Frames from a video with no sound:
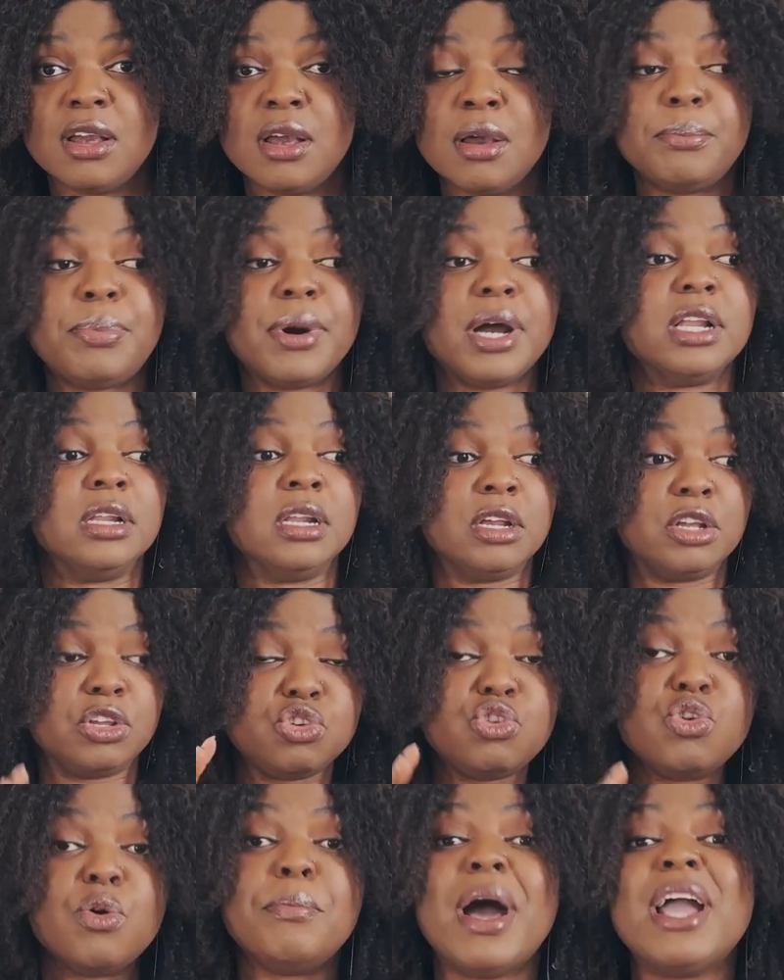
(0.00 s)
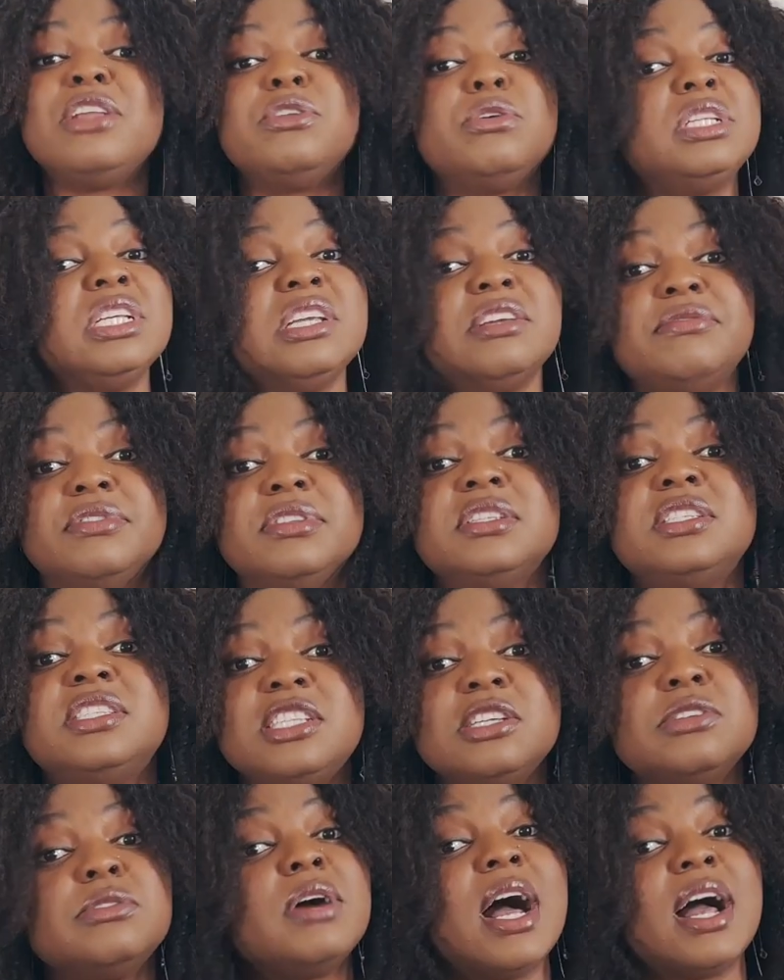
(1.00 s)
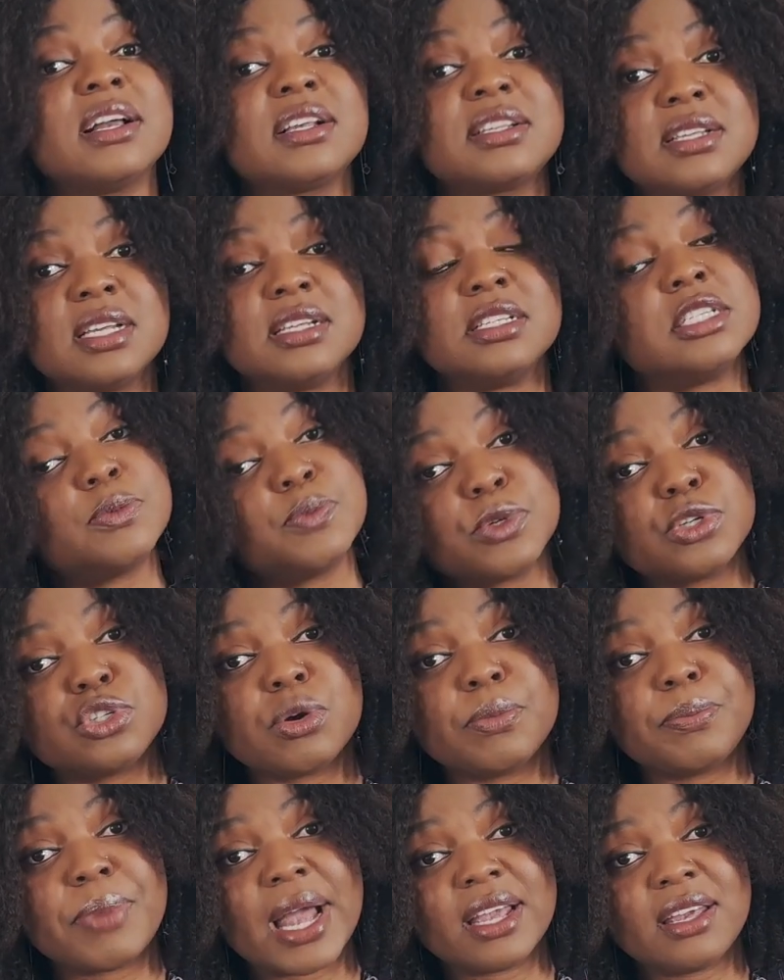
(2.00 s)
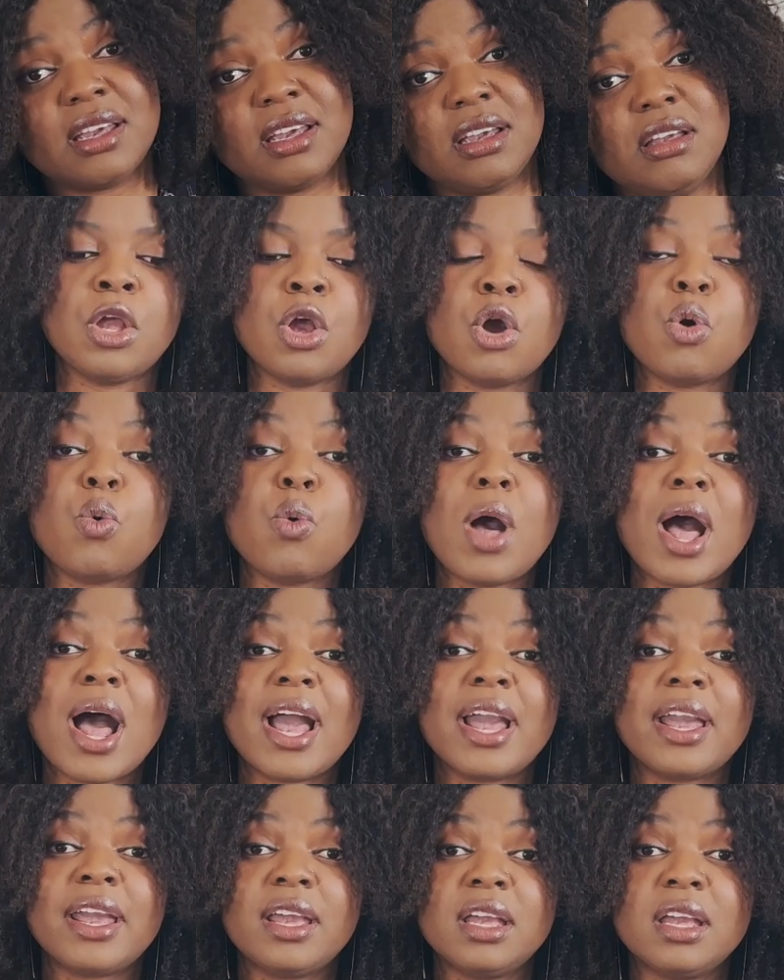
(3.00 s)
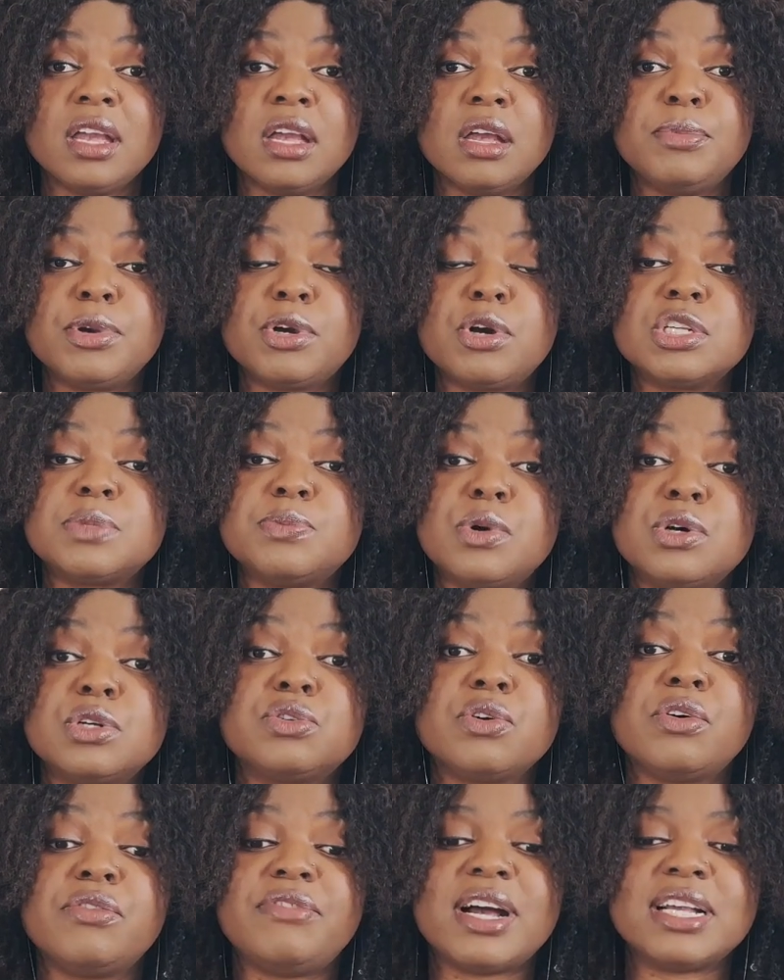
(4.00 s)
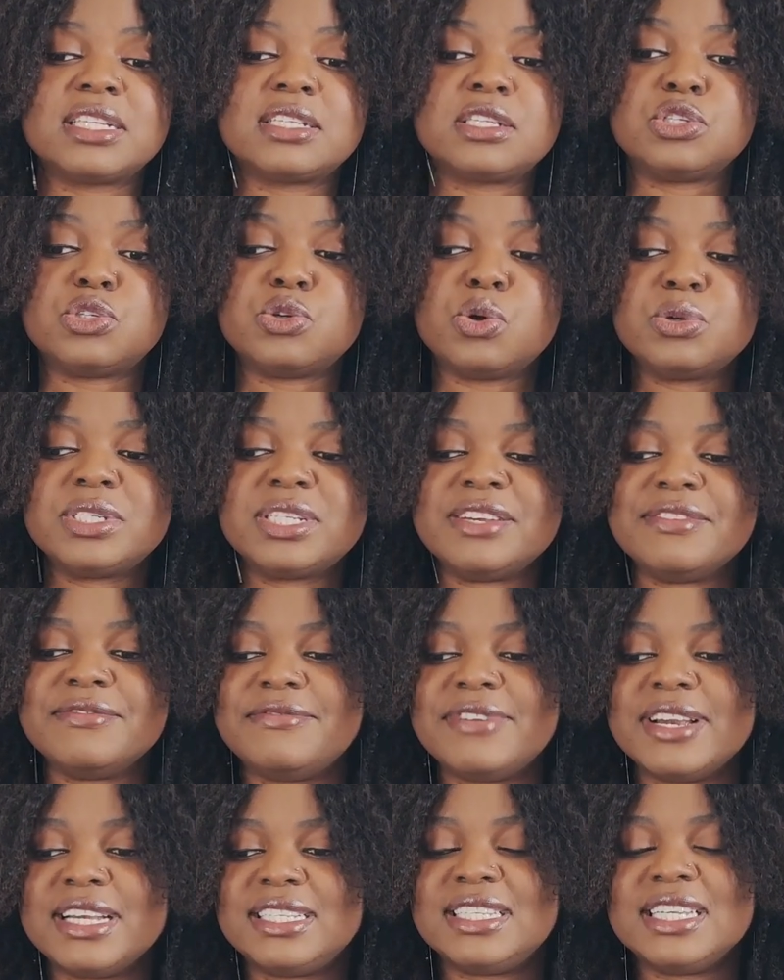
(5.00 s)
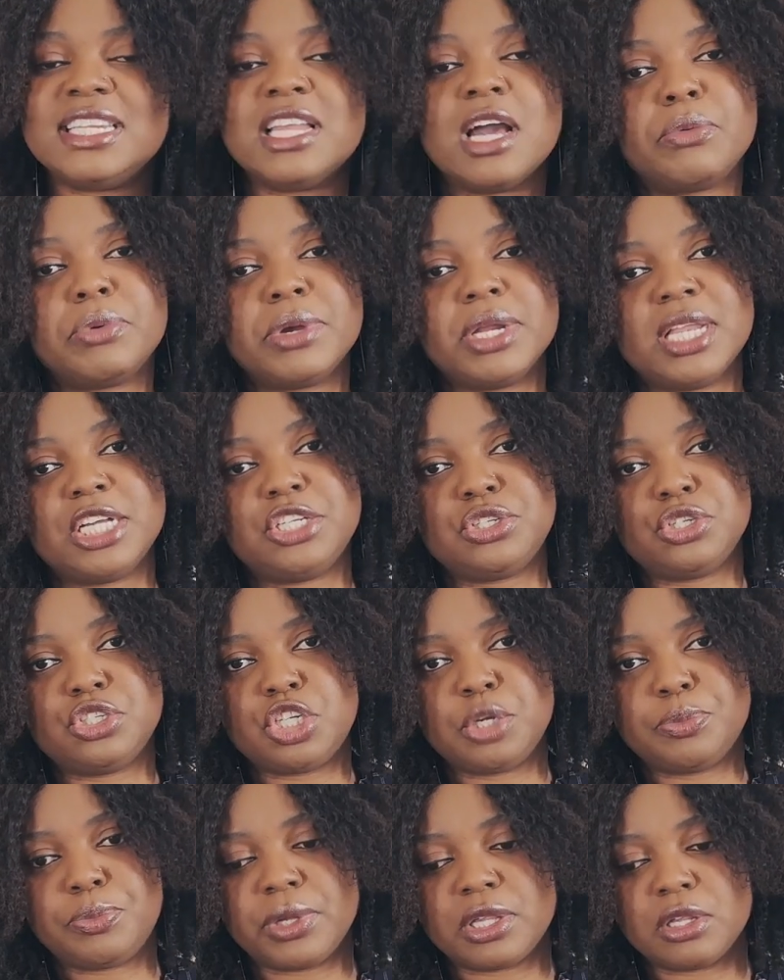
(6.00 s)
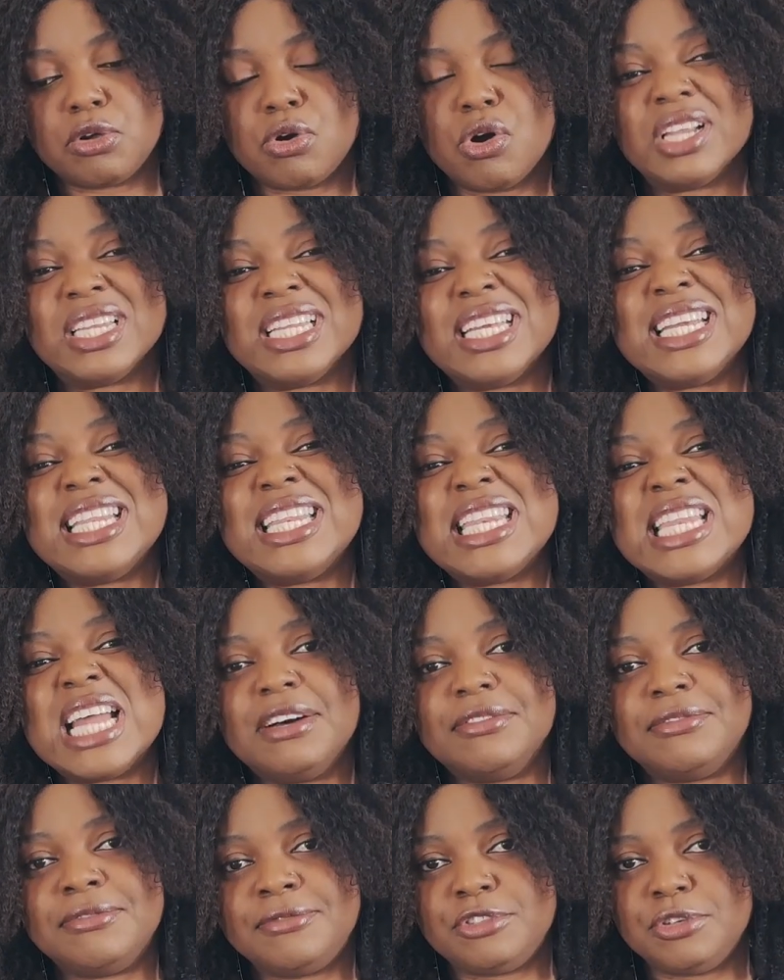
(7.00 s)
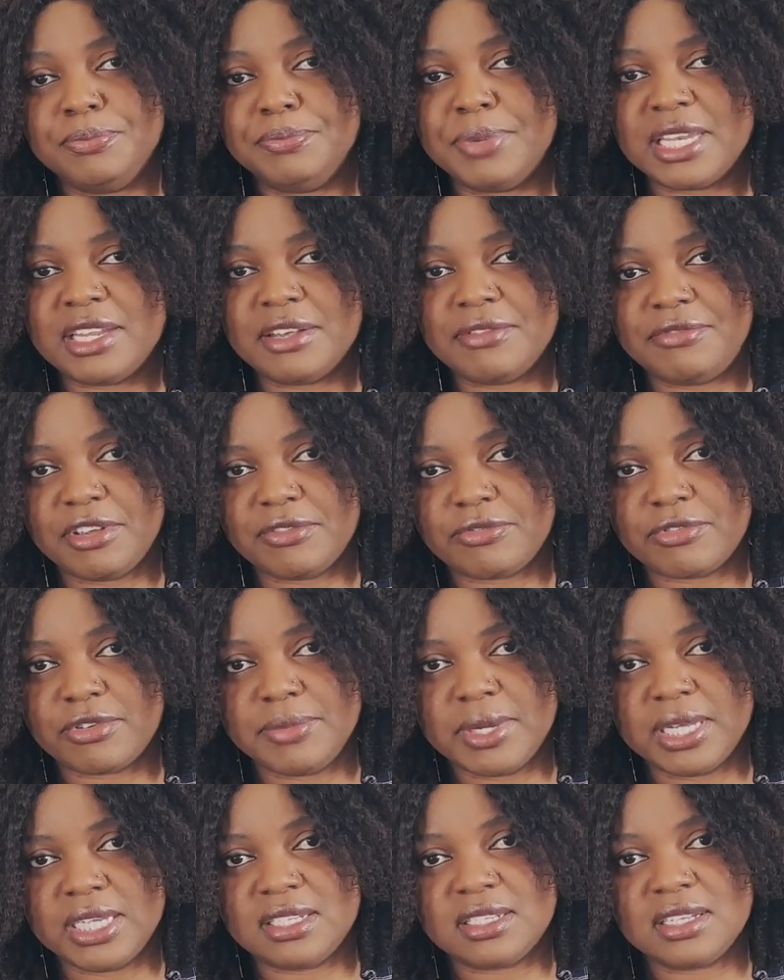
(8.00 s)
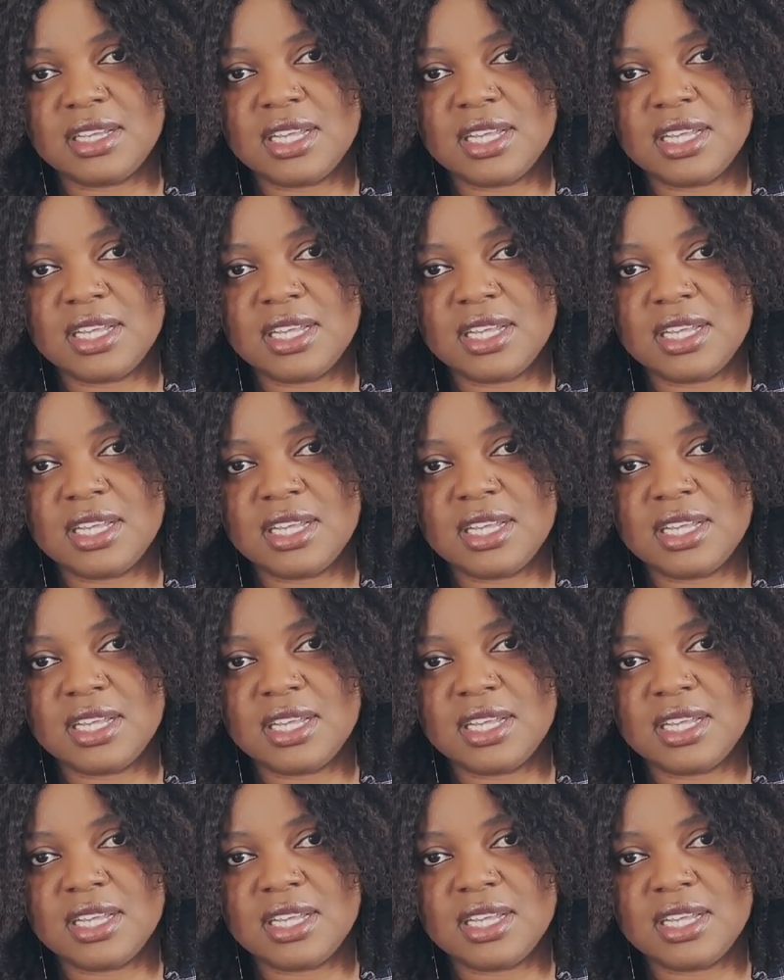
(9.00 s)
But you might not even still access spiritual backing. Why? Because most of us don't invest in our relationship with God enough to benefit from it.